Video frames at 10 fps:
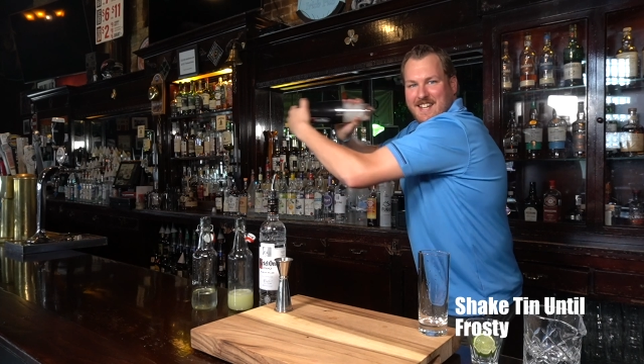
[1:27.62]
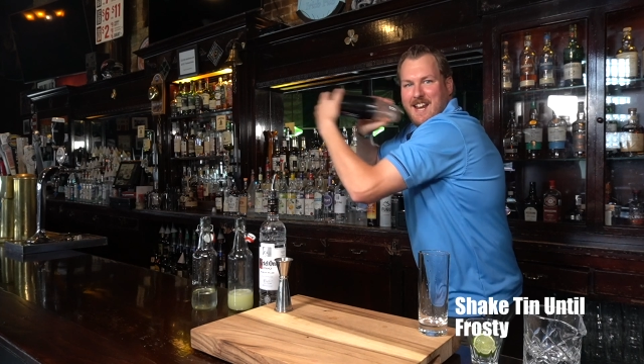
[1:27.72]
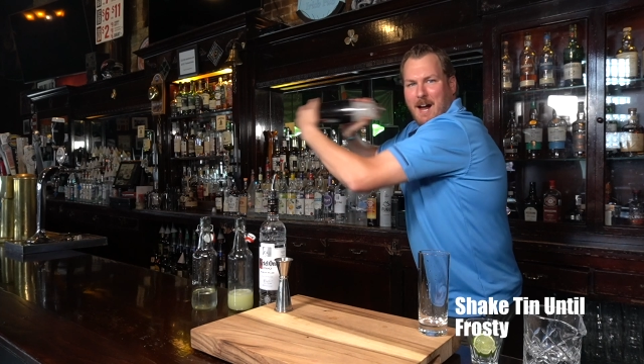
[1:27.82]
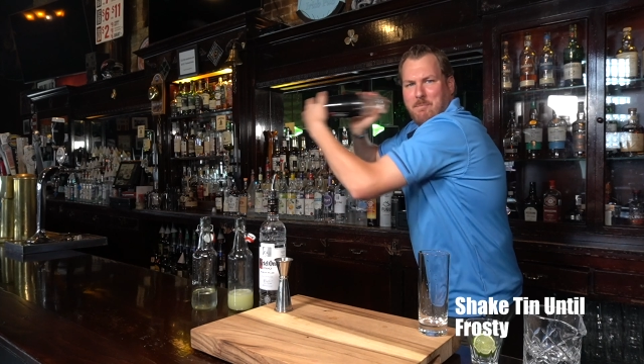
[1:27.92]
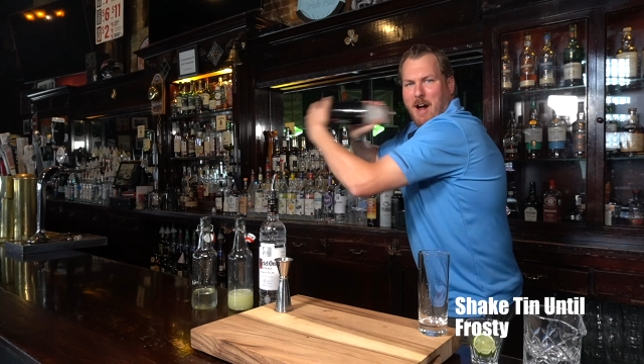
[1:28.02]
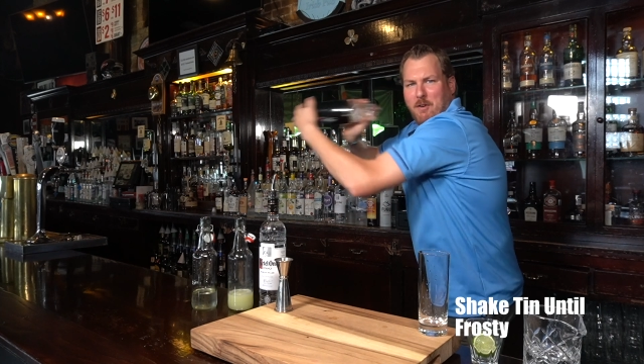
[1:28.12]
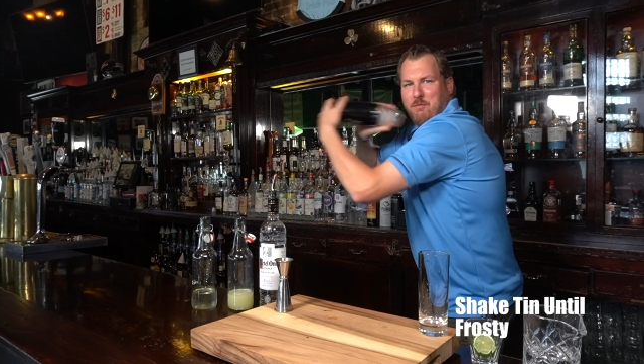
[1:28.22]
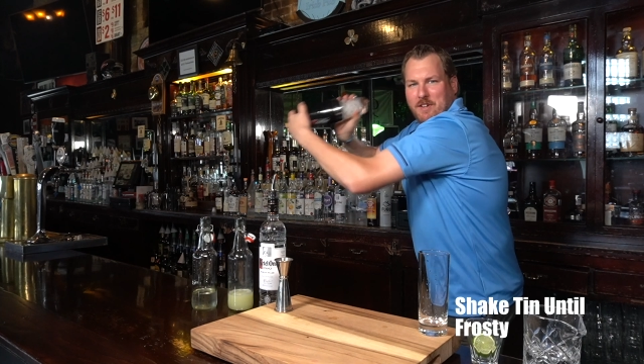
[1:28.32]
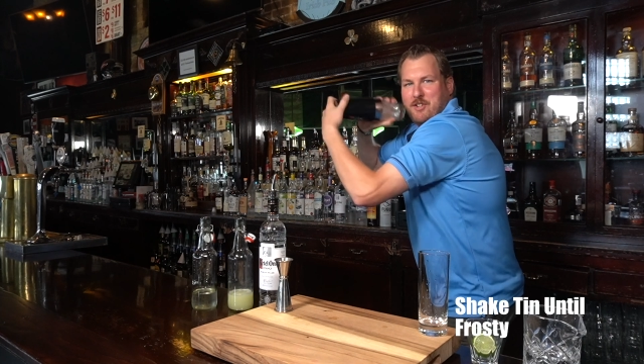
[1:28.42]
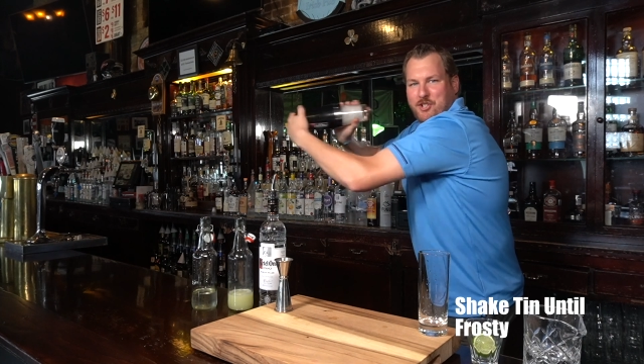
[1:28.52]
Yeah, I'm not
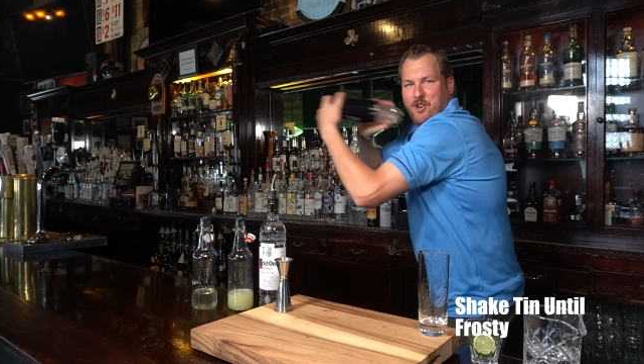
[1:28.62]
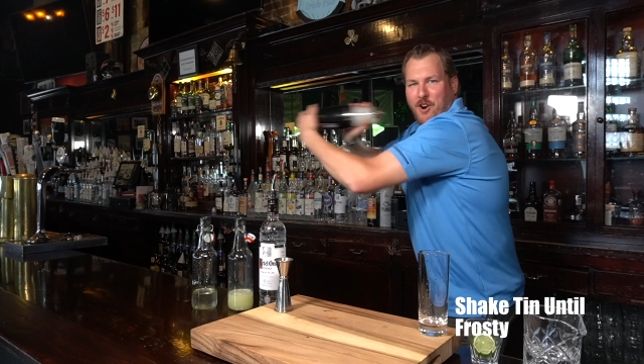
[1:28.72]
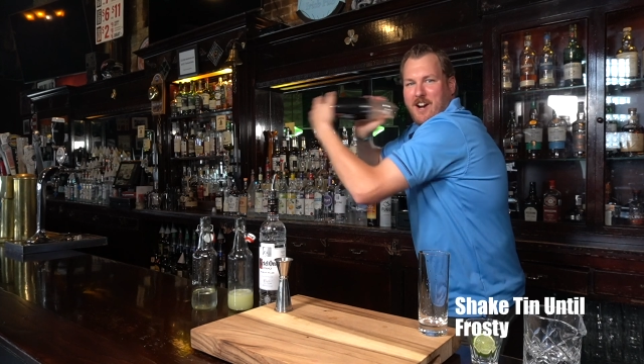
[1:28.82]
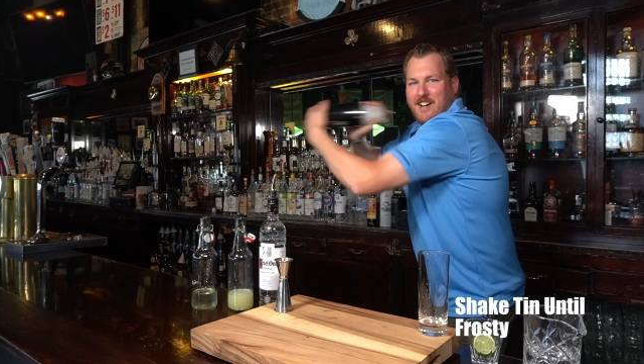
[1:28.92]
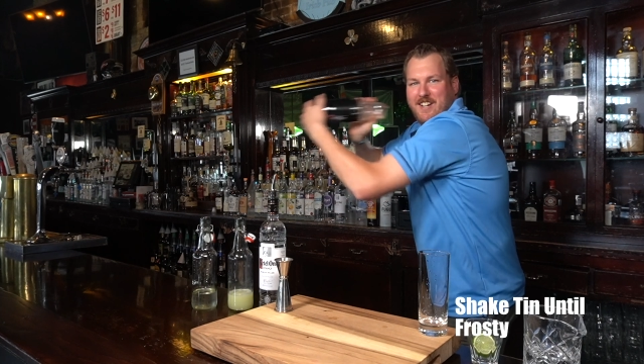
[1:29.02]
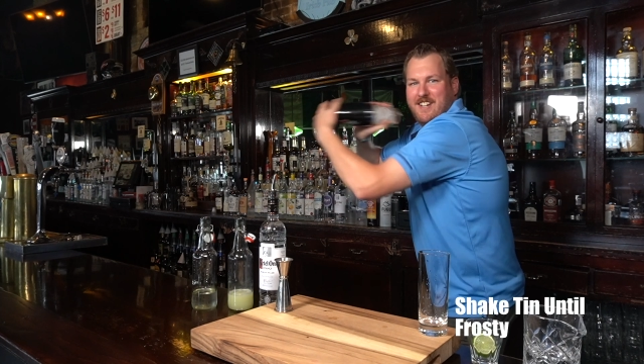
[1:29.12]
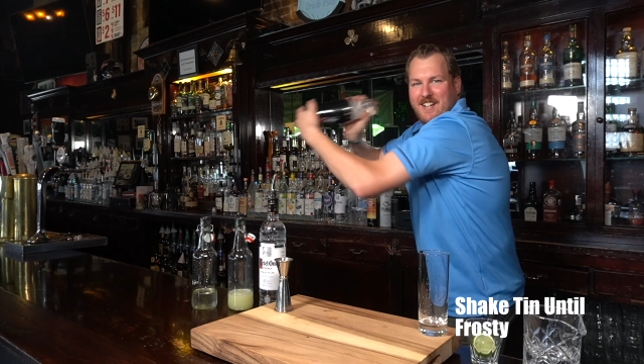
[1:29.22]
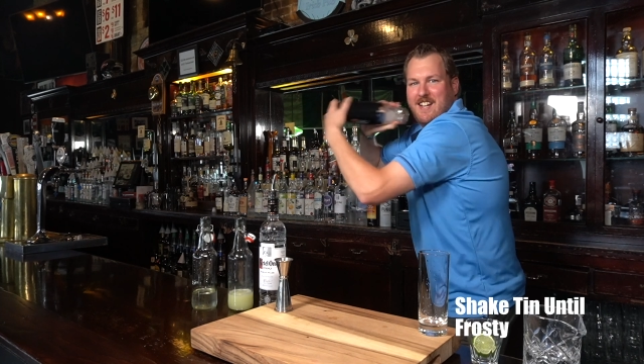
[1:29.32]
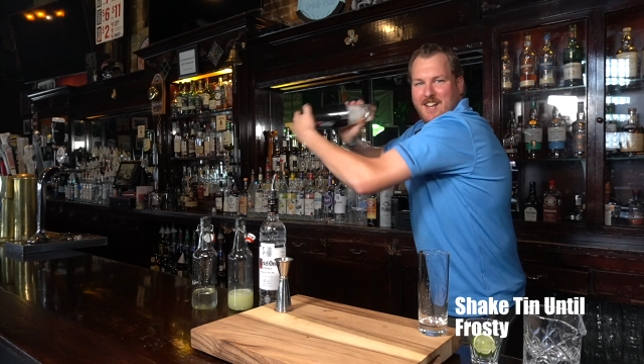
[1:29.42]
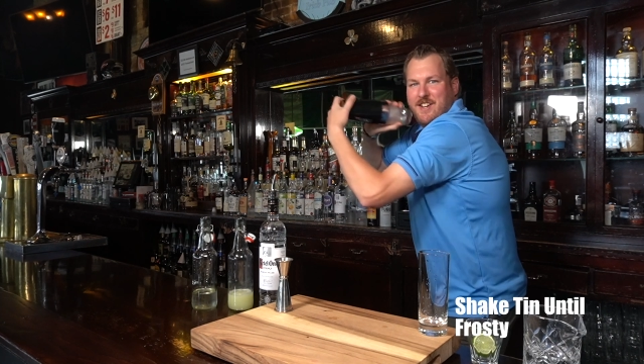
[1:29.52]
really sure.
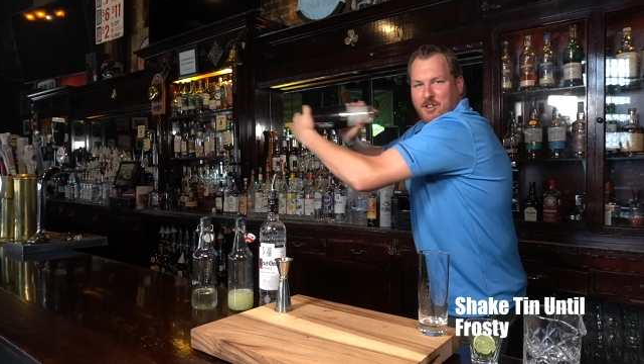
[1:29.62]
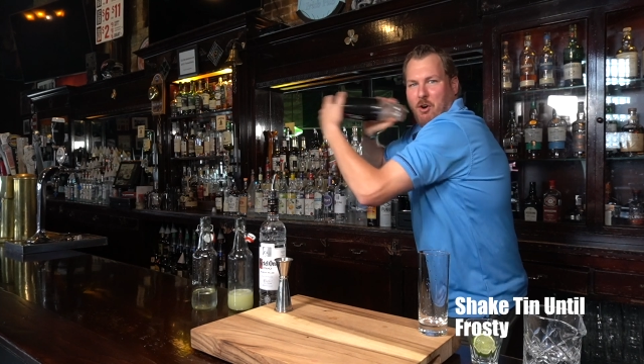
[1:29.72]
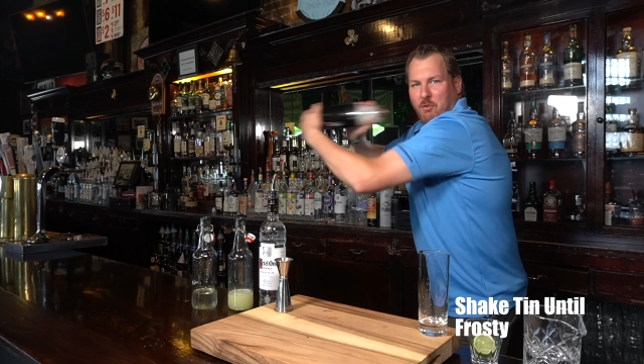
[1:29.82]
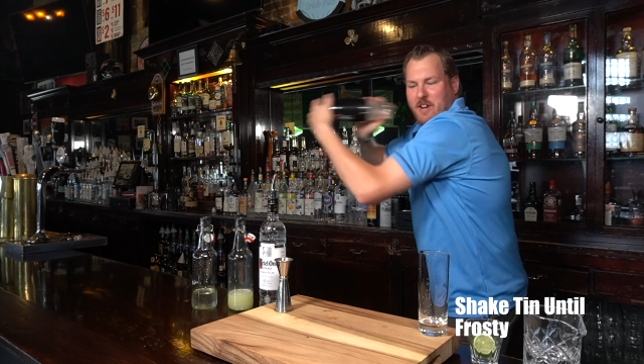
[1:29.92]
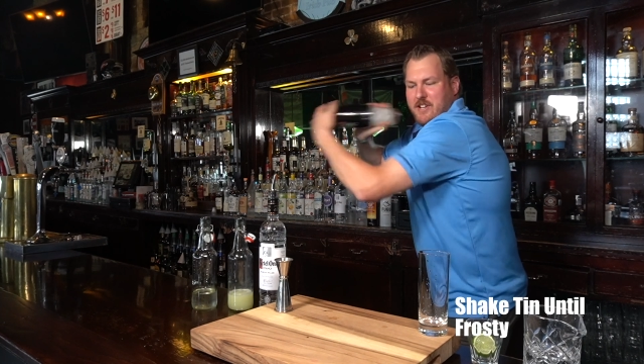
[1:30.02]
No one really